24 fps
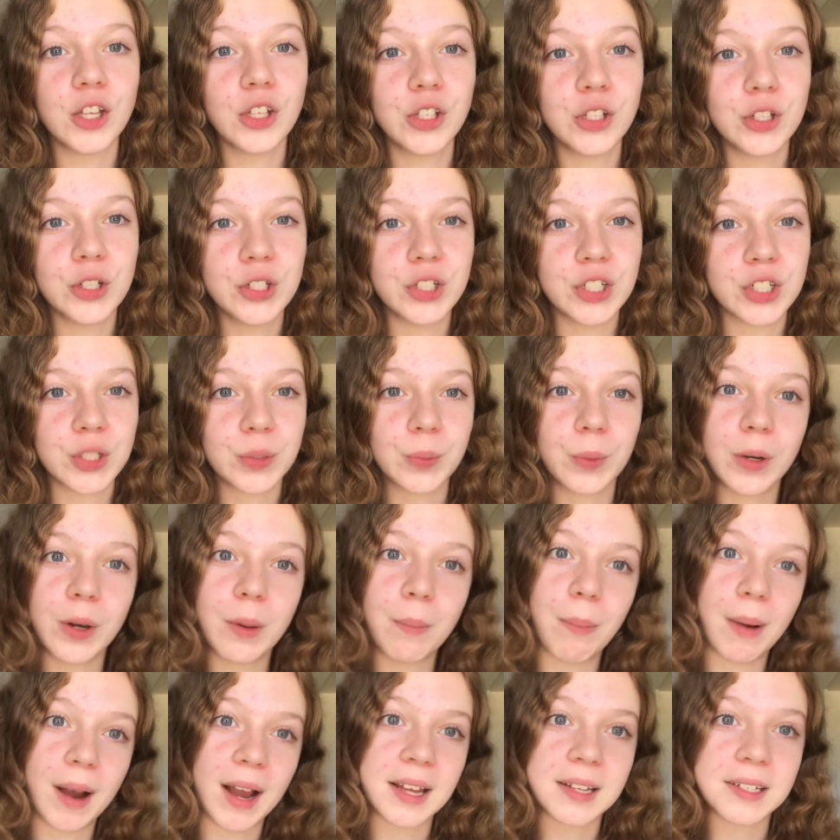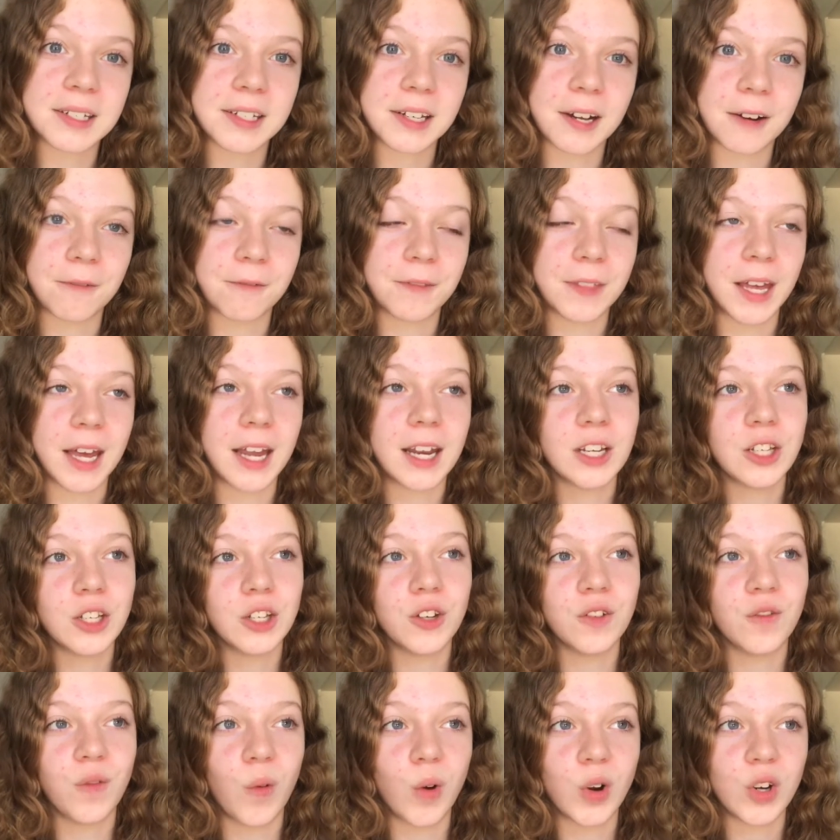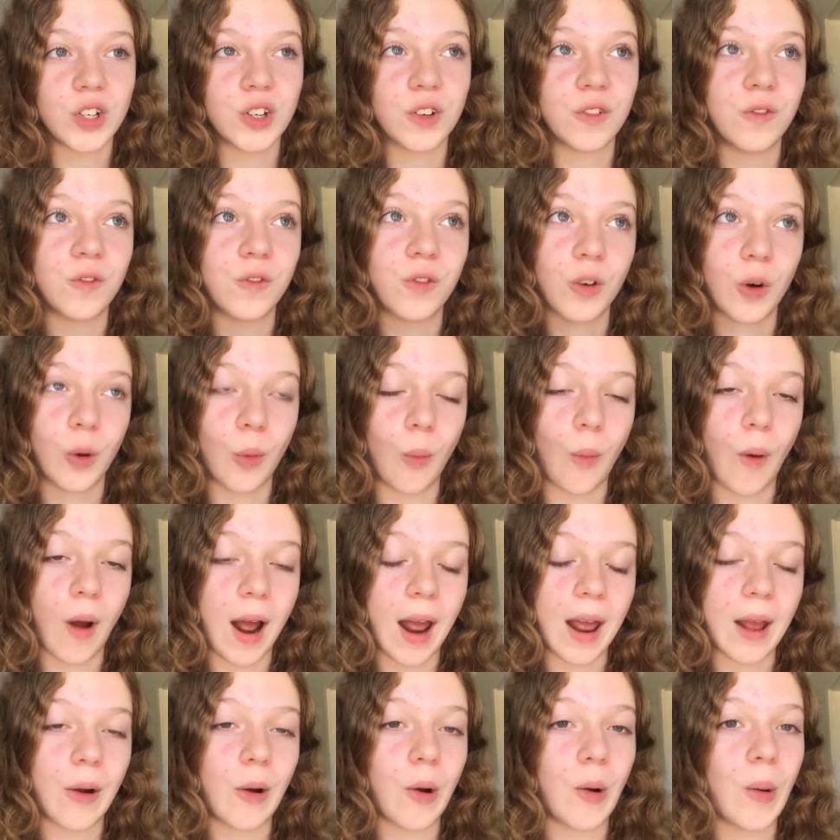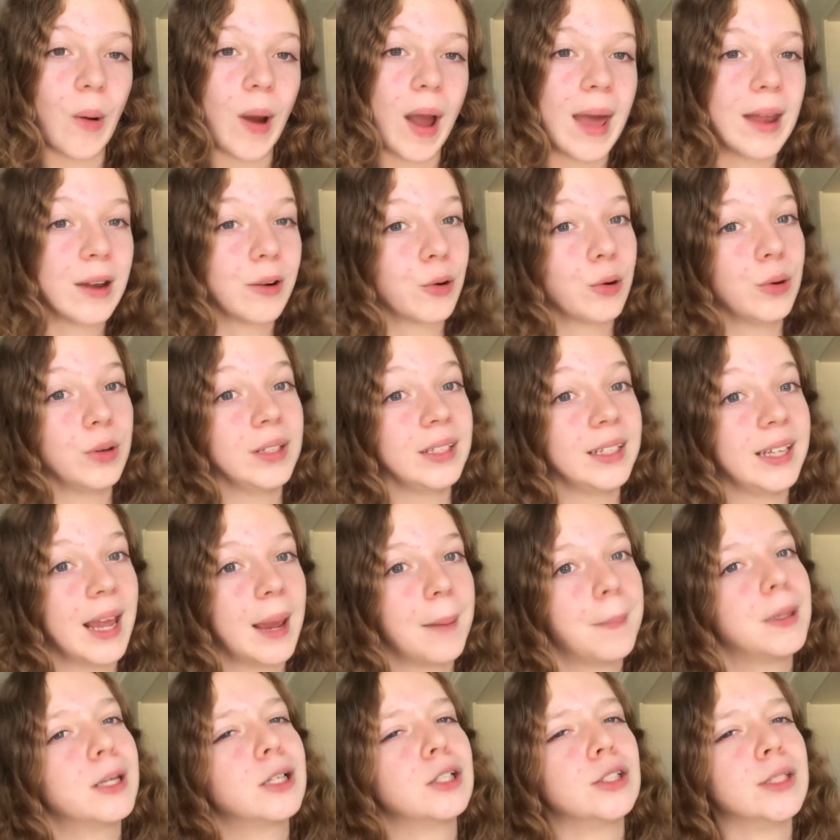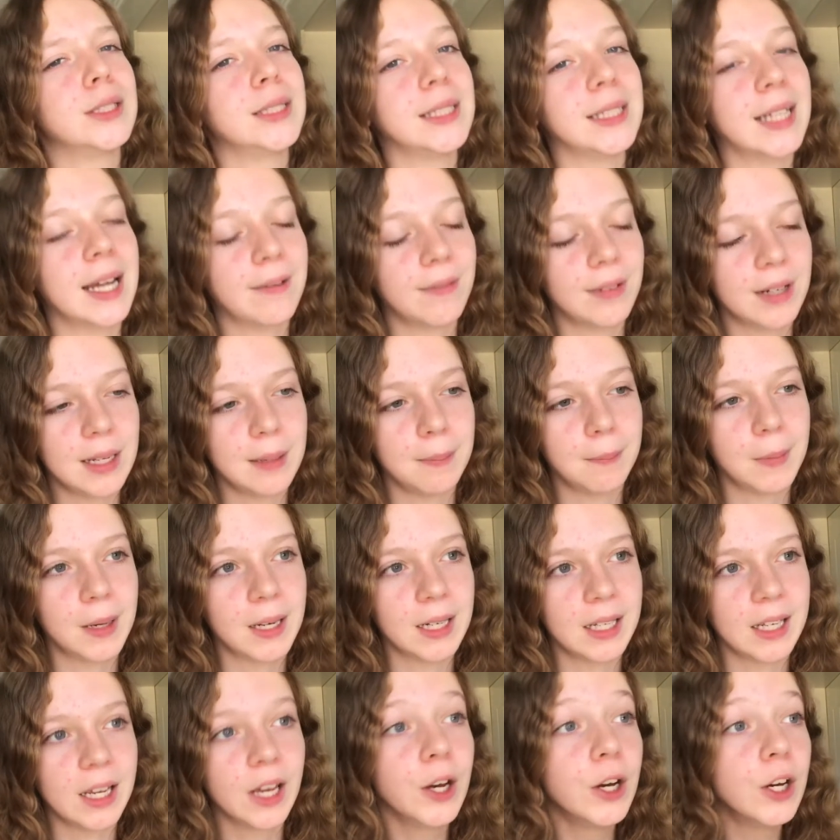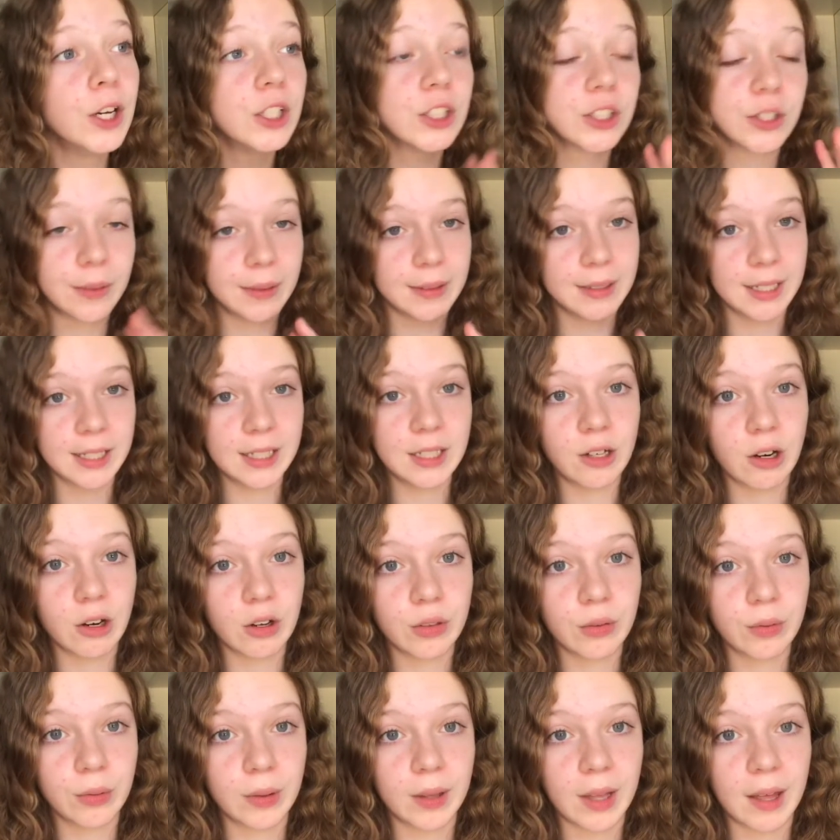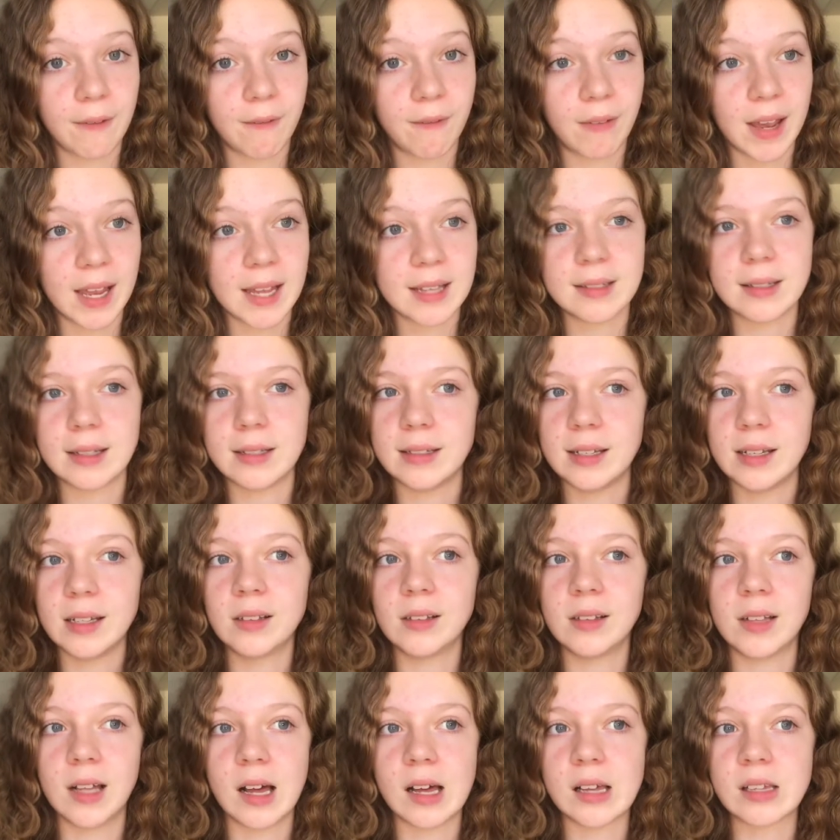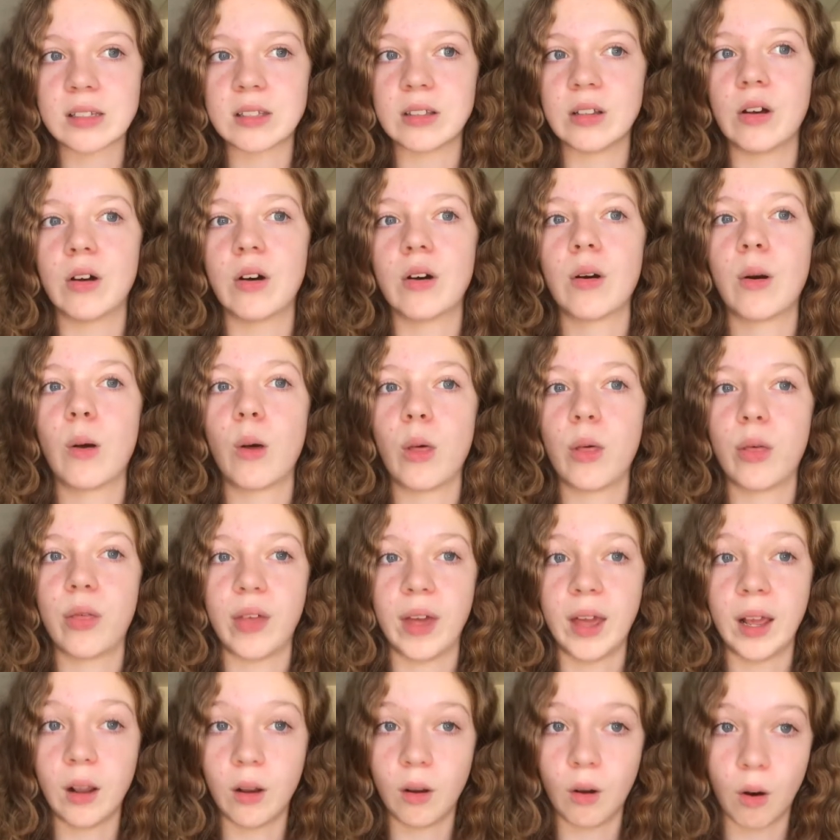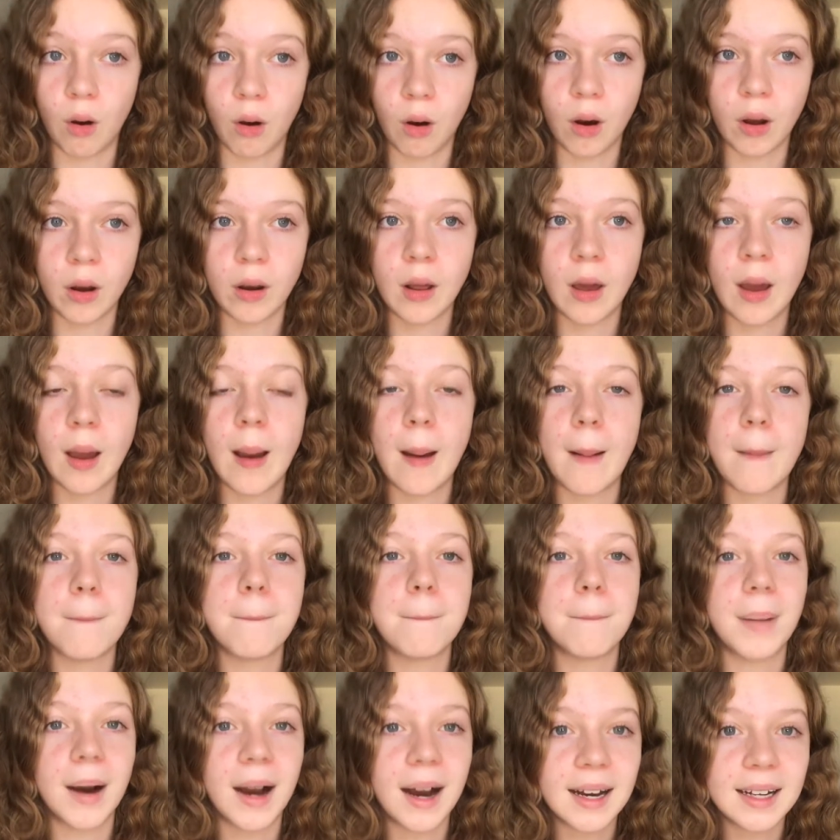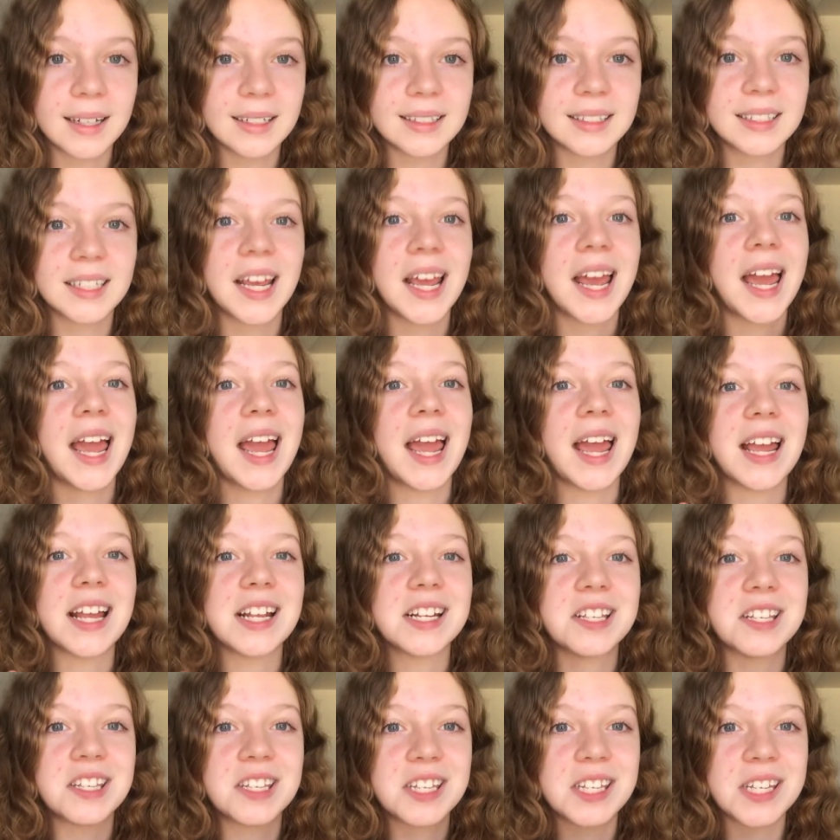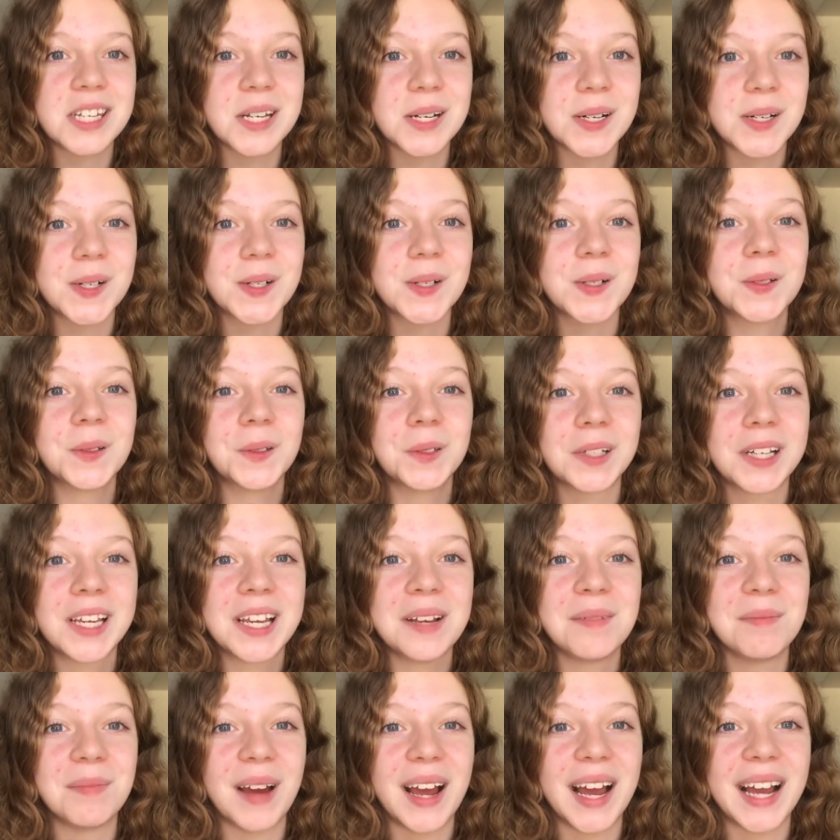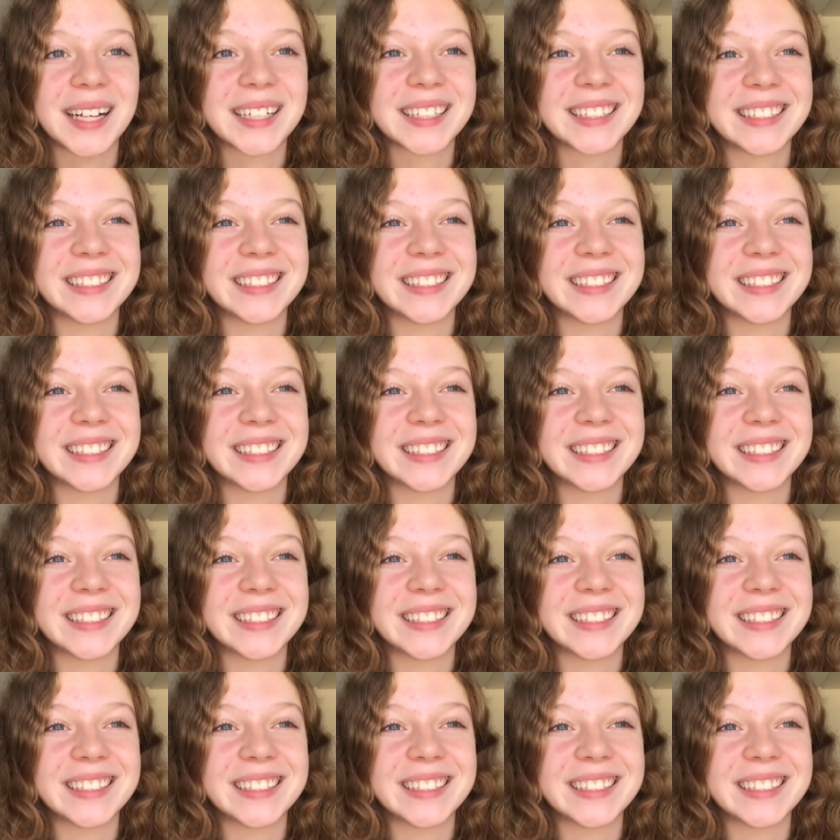you just want to buy stuff that you've wanted for a while and couldn't get because you didn't have any money. So I did go through that phase. It didn't last long, thank God, but it's still, looking back,